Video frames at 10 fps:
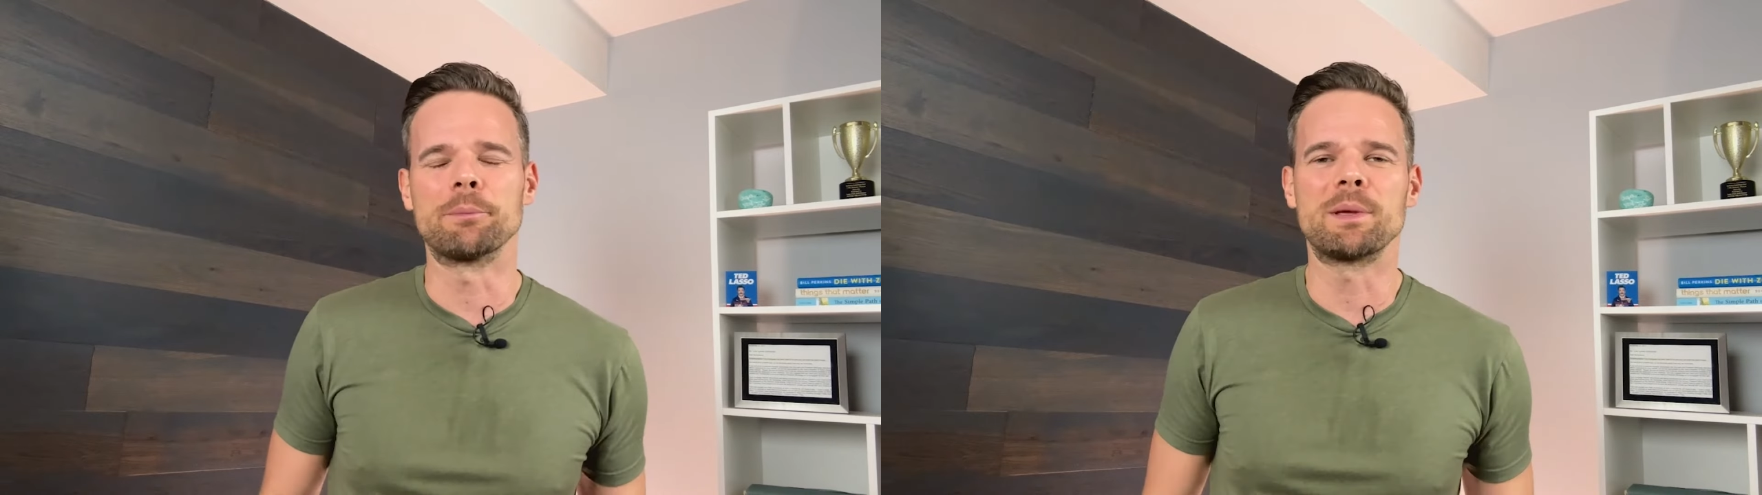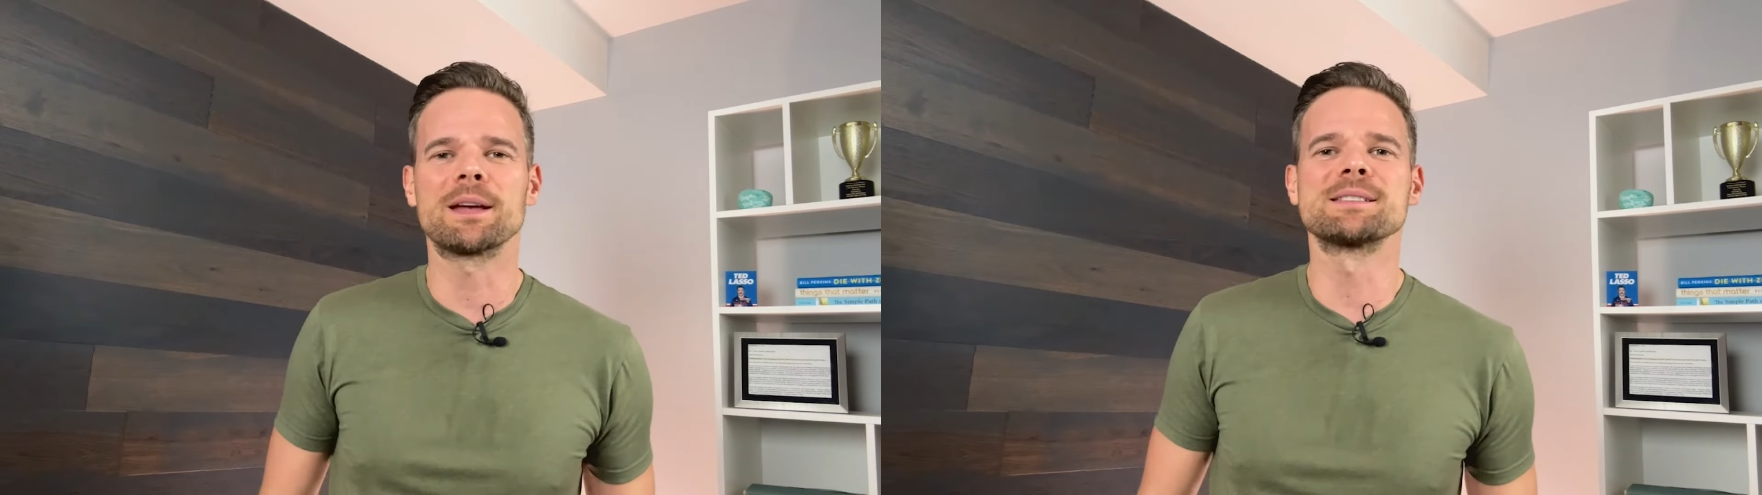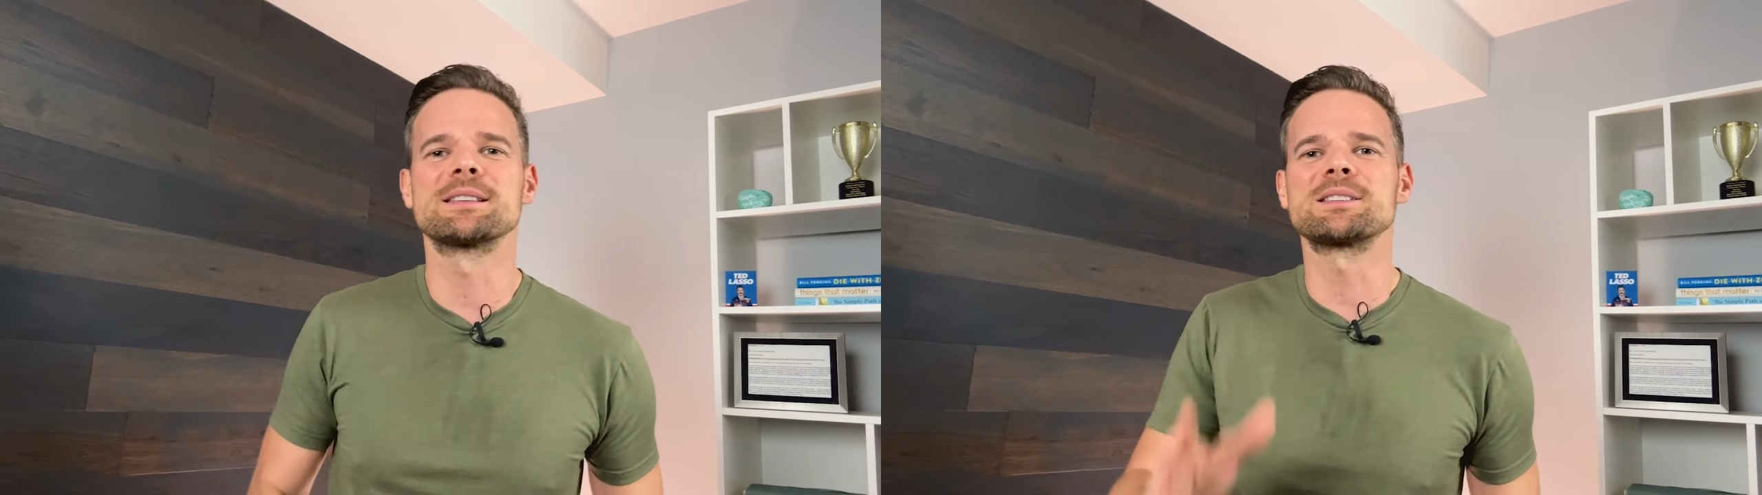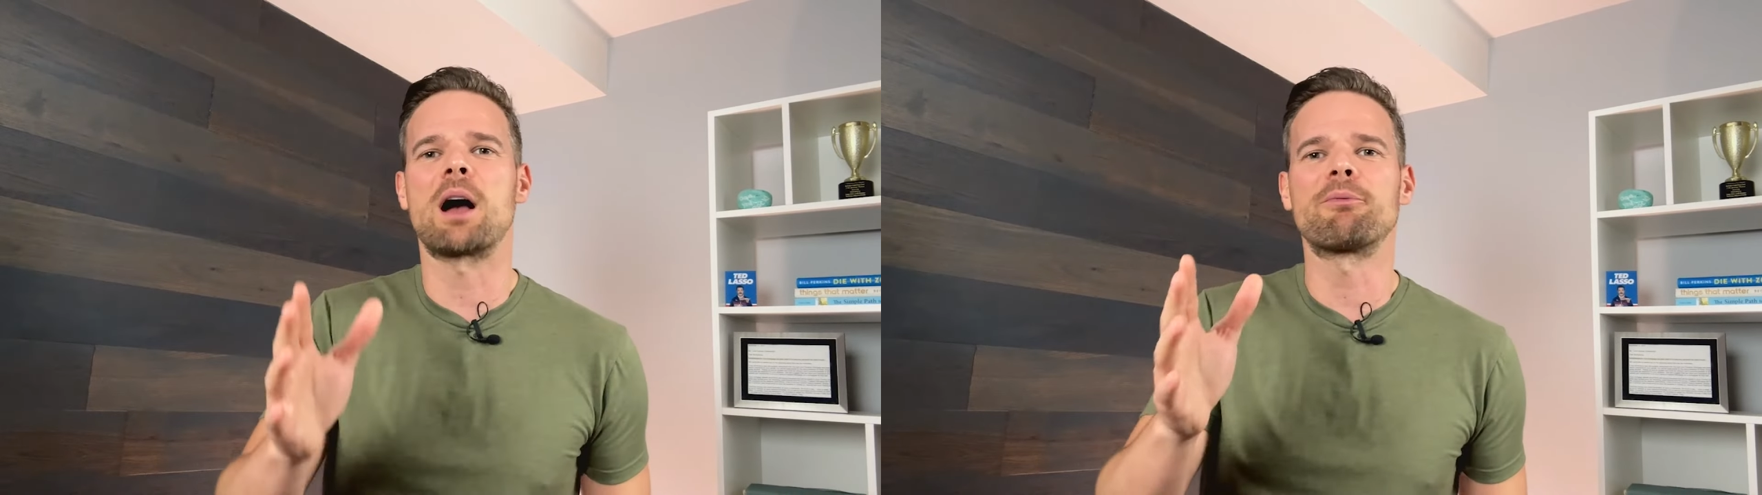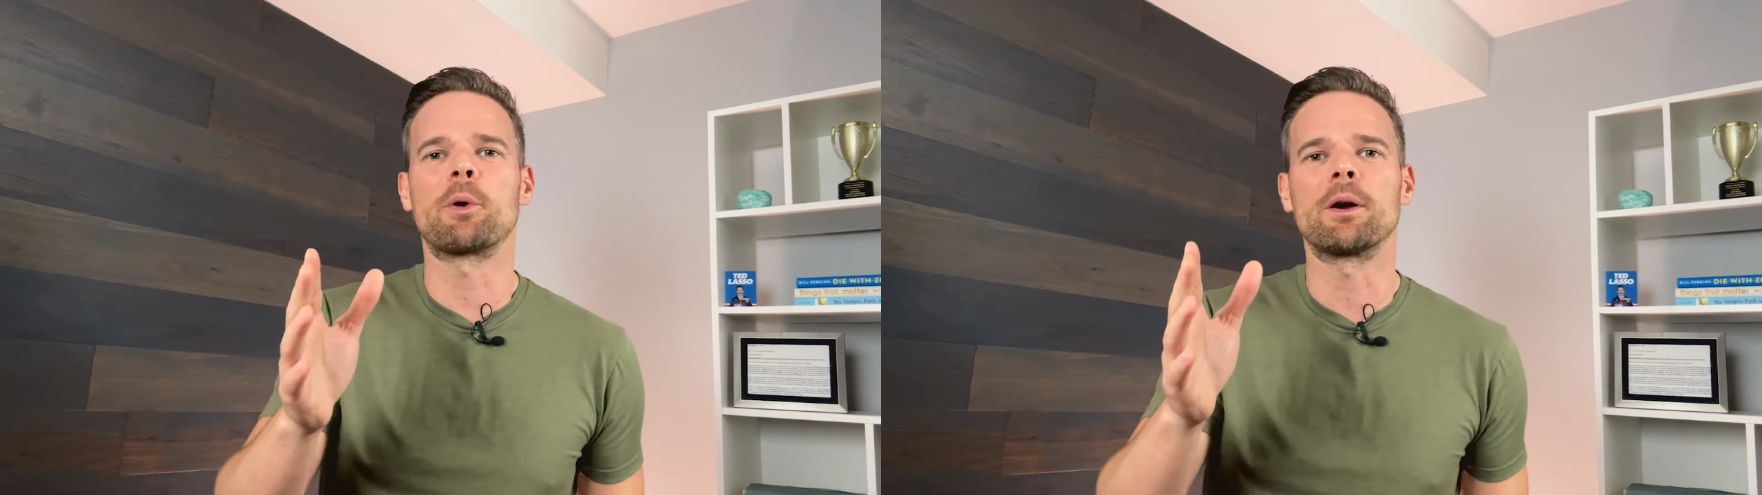Because the
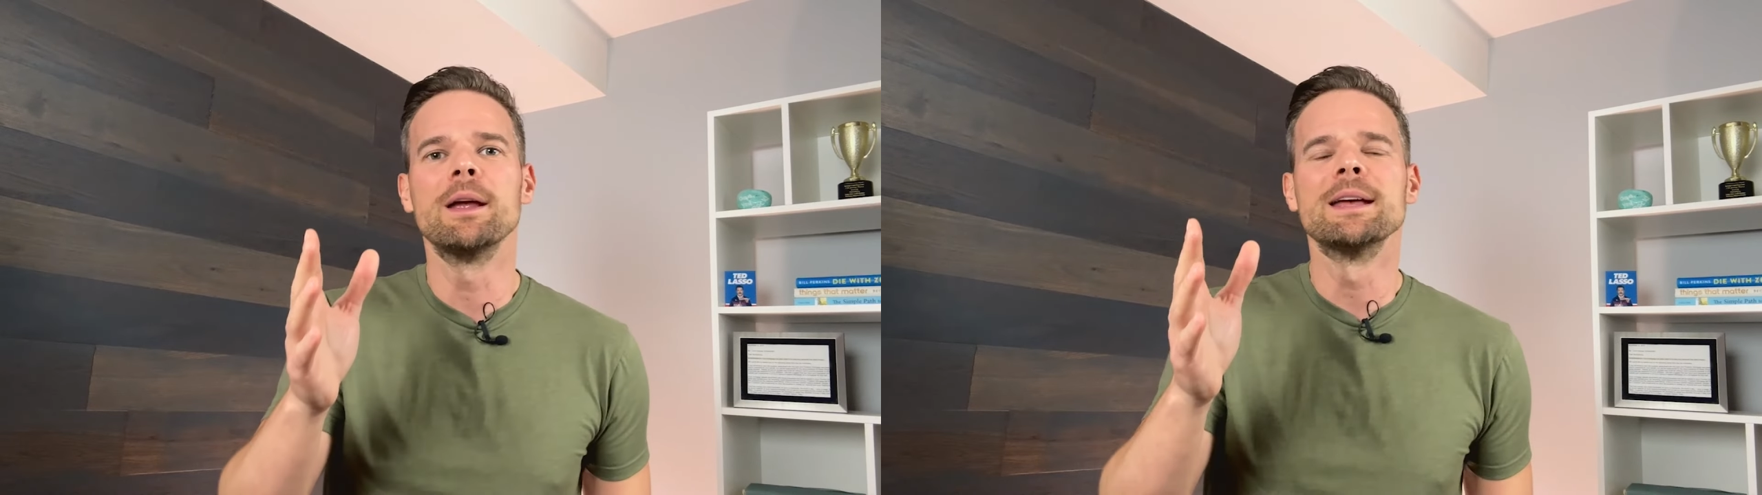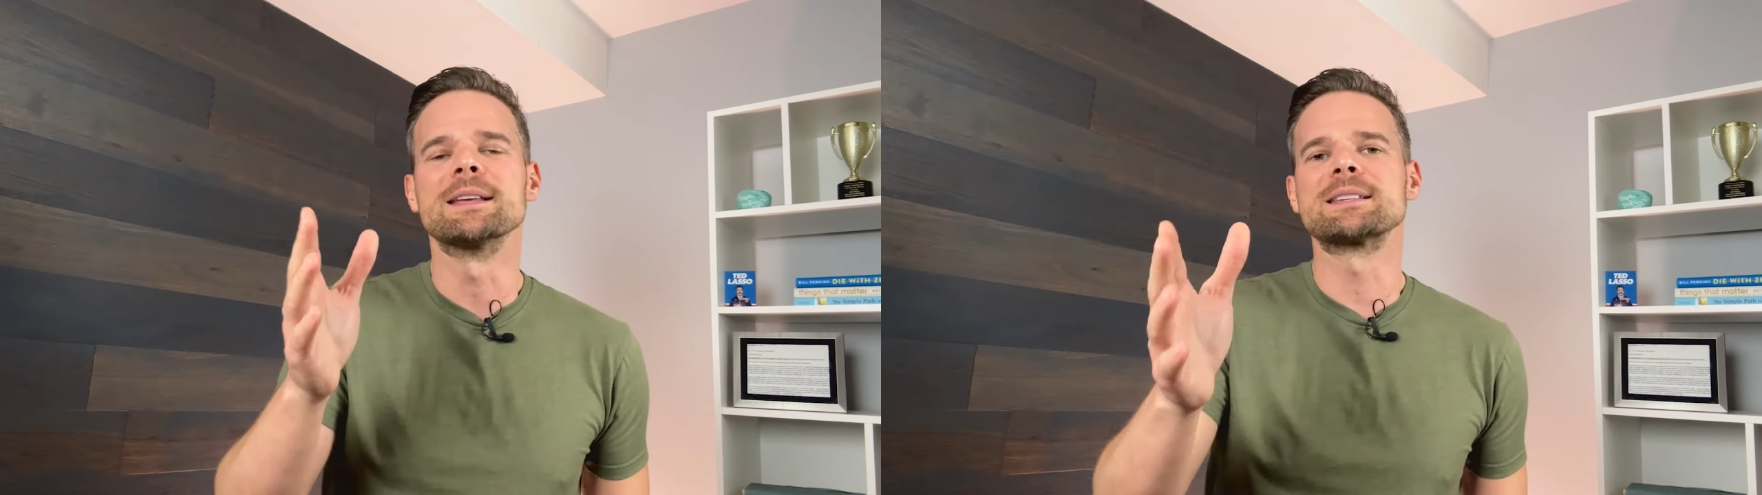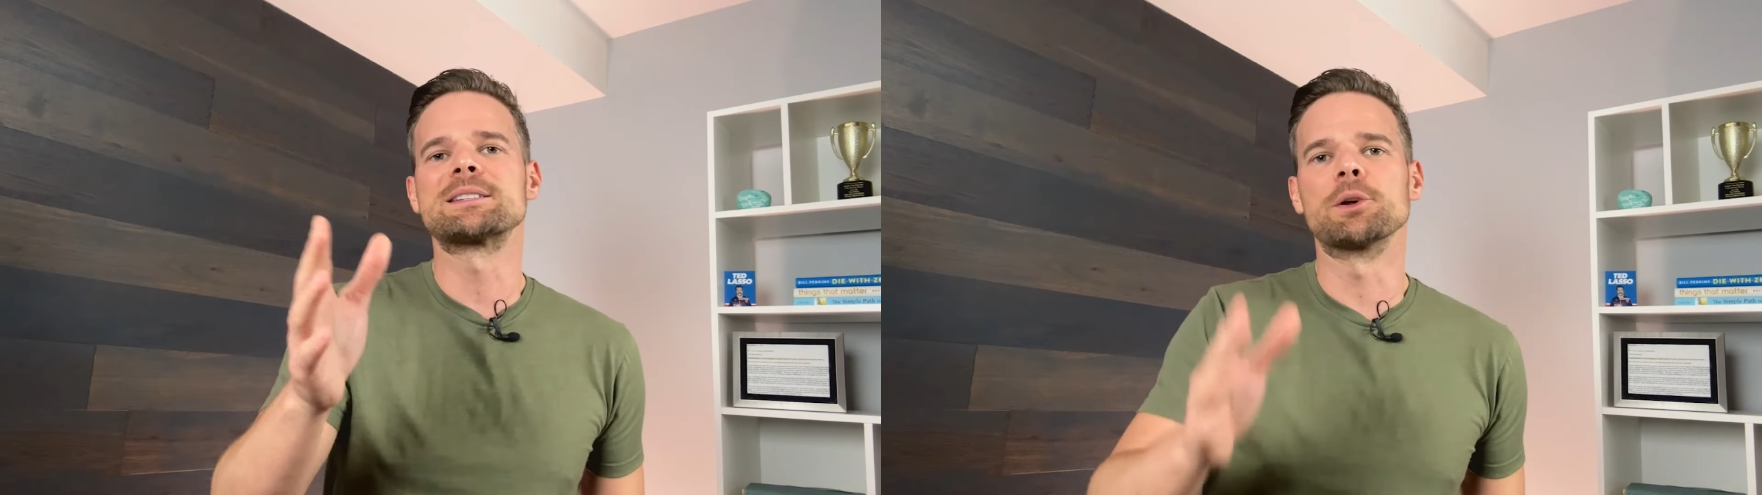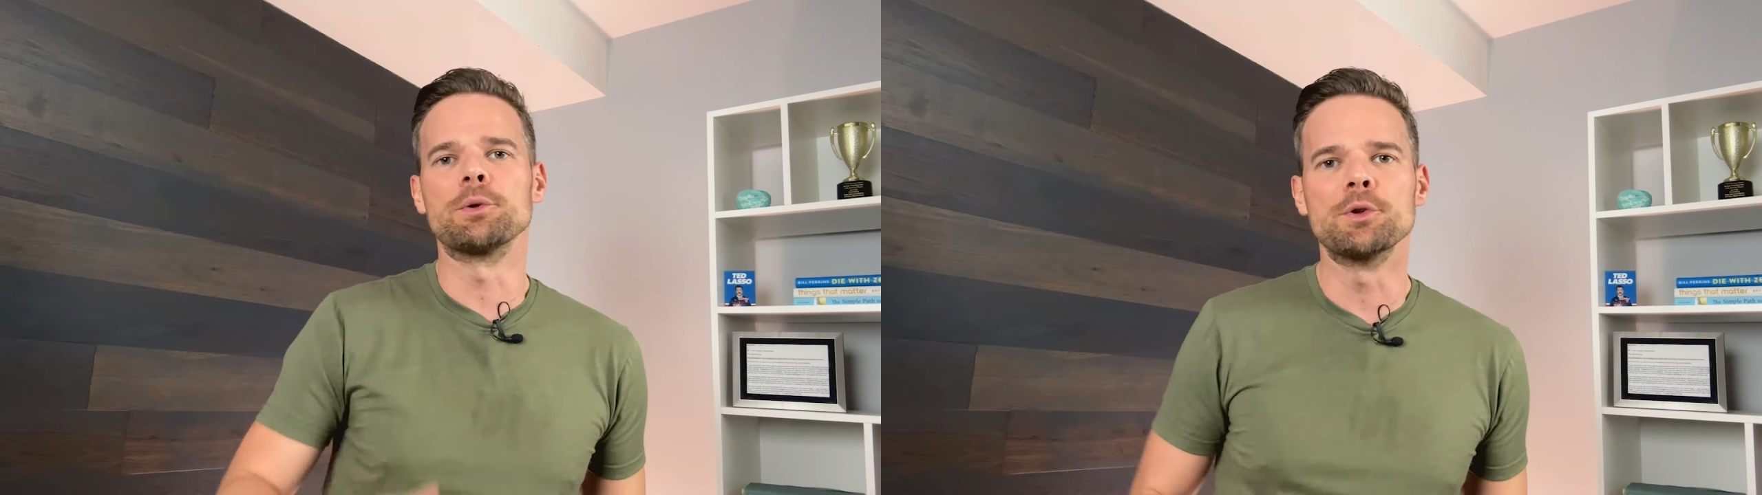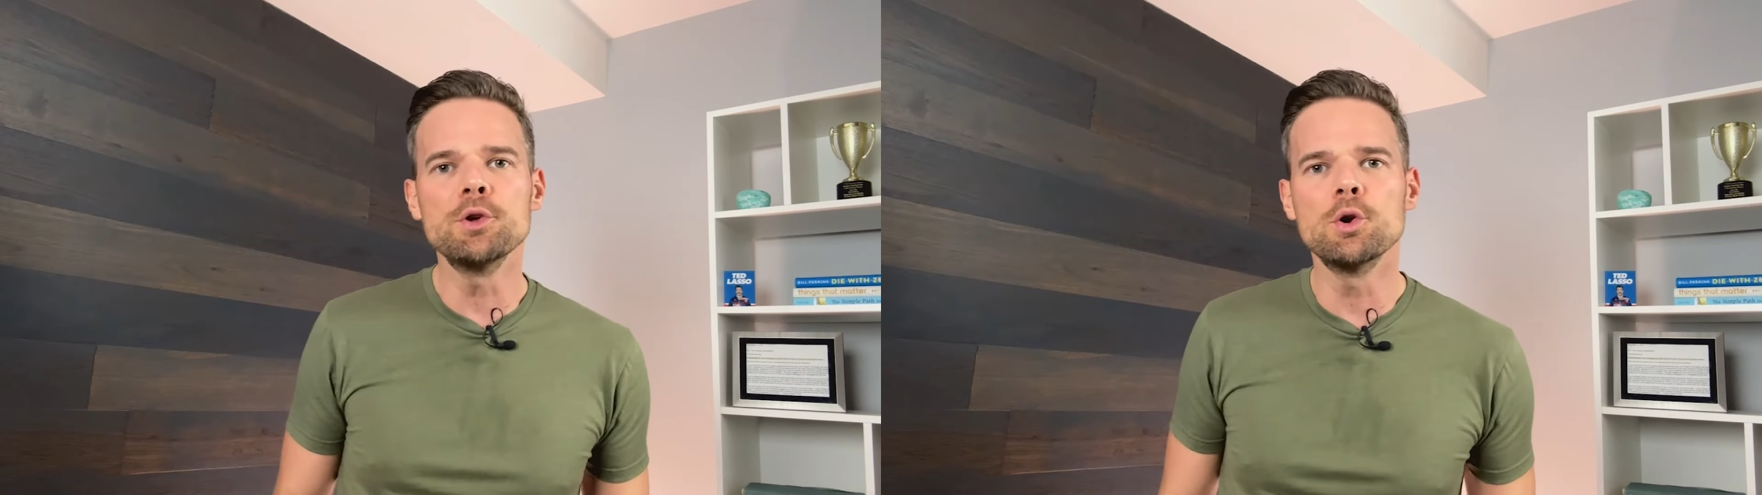software is still
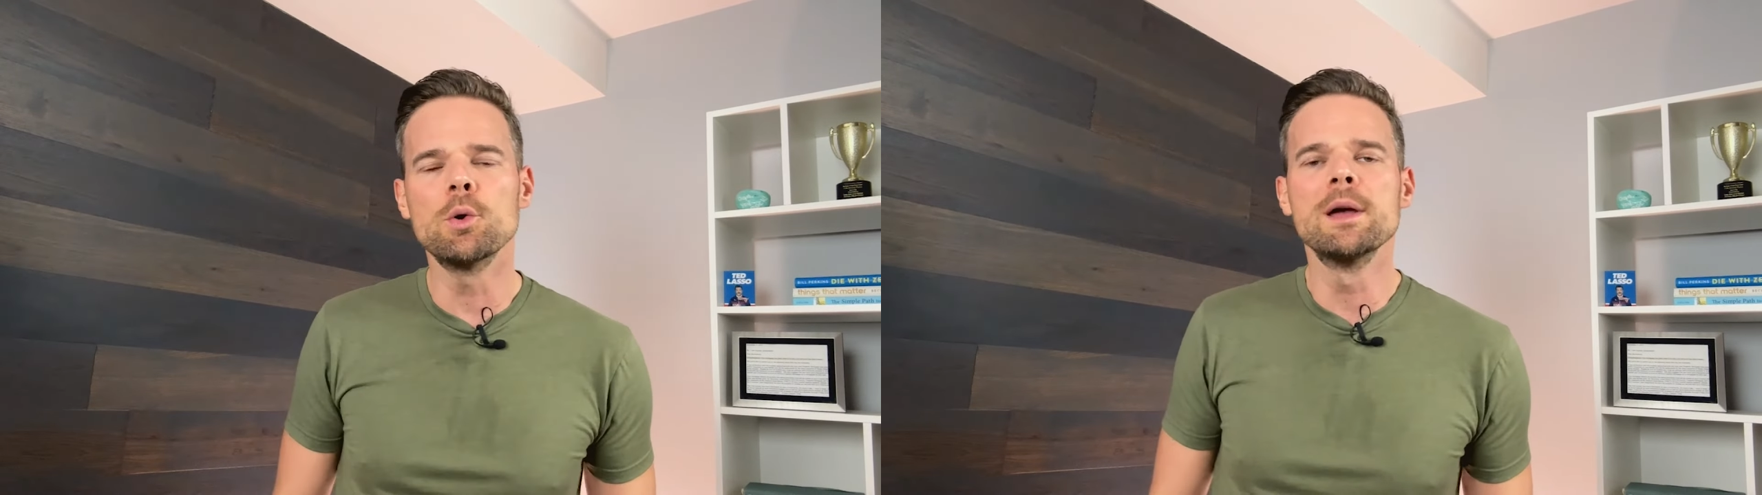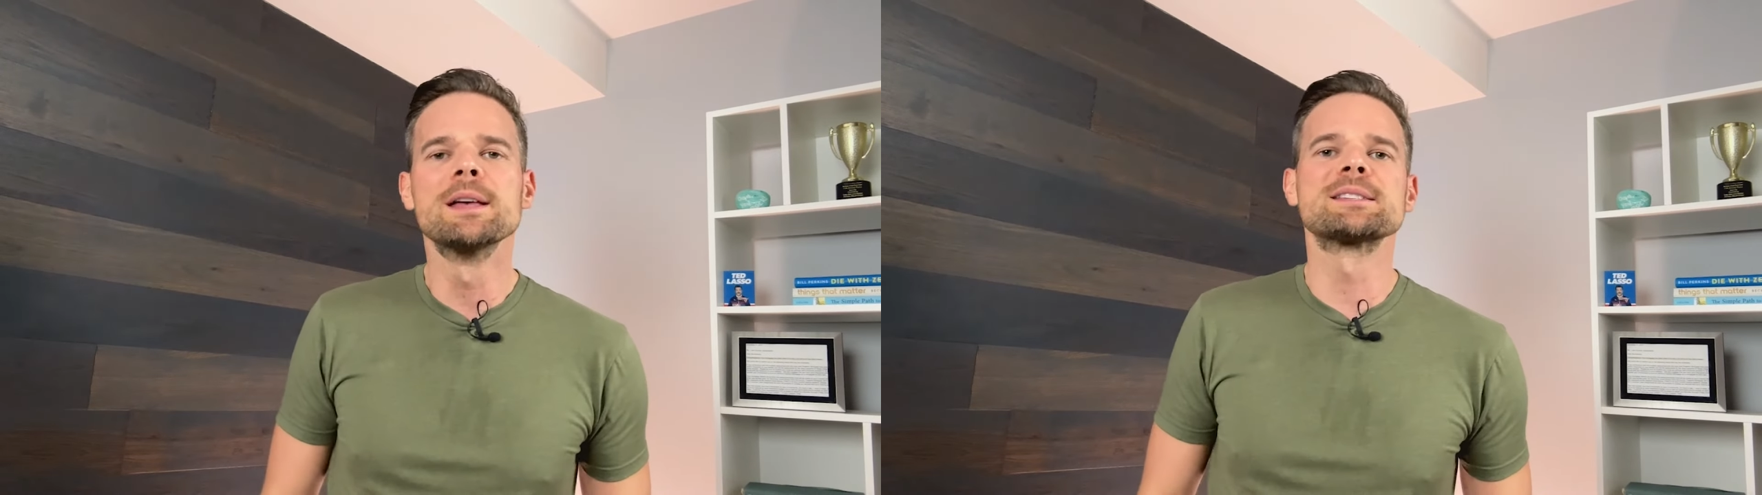new,